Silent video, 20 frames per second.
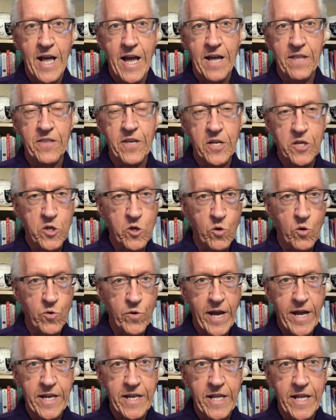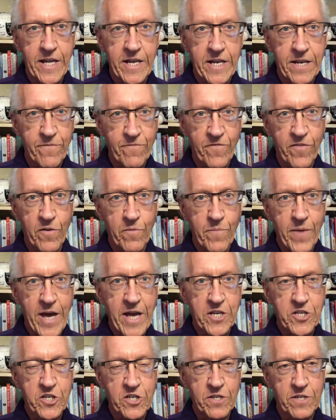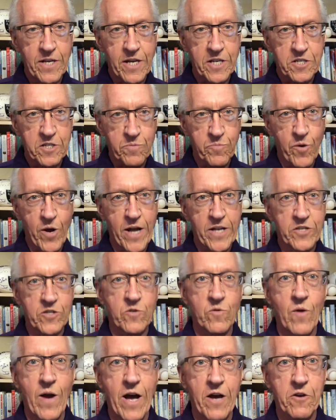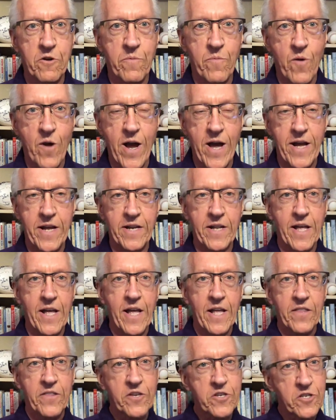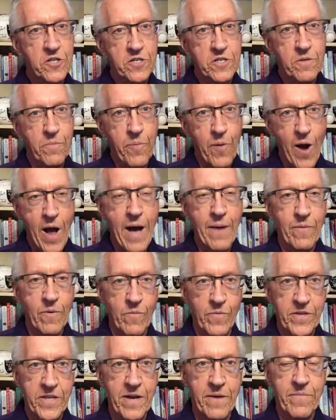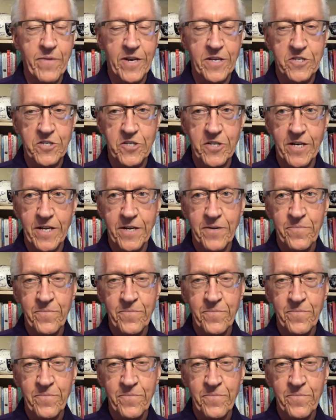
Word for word: and then create an inflammation that spreads throughout your brain. This is the problem with M S G.